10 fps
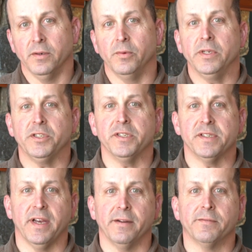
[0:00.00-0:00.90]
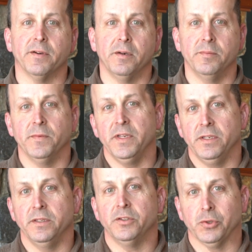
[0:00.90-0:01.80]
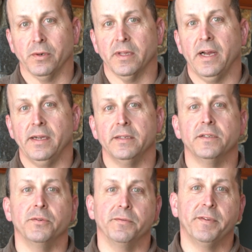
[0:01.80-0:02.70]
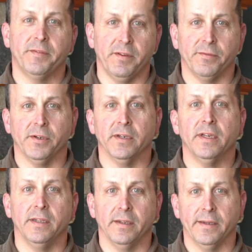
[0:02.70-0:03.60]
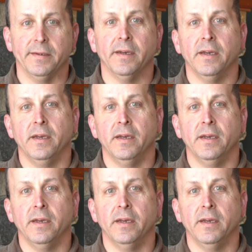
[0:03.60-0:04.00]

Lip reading: which is set from the shoreline to 50-foot inland.